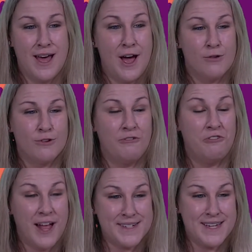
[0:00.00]

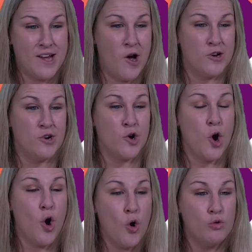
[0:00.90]
reflecting on your
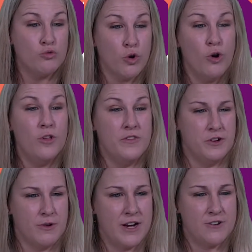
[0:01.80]
own role in the
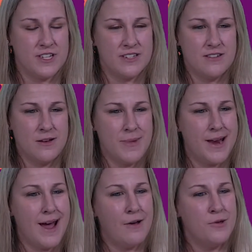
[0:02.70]
greater system
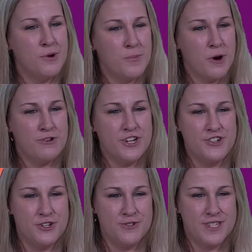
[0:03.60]
and how you approach
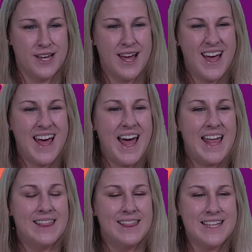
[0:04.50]
issues,
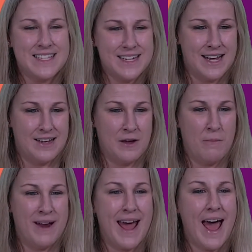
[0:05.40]
listening,
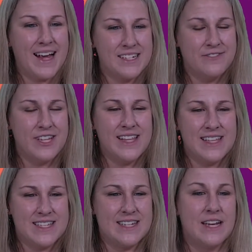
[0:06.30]
but actively
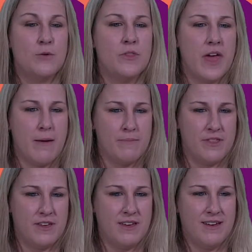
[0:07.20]
listening with
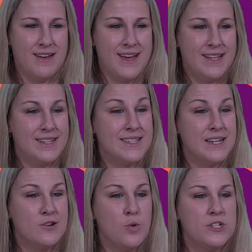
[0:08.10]
empathy.
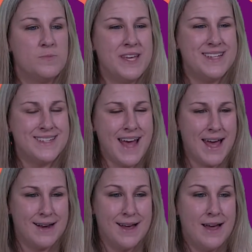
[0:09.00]
Listening to what's being
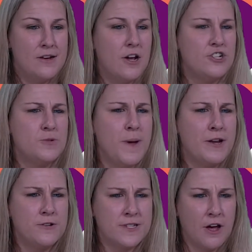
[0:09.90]
said, not just by
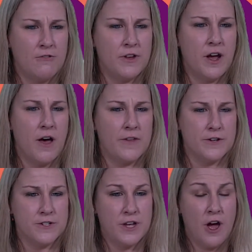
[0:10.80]
yourself and
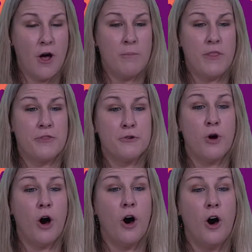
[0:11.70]
others, but
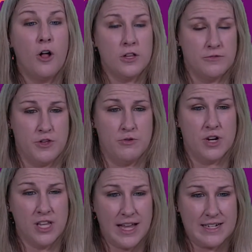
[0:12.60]
through all of you
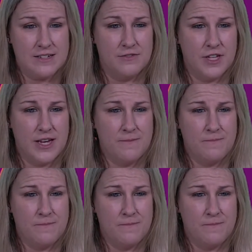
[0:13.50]
collectively.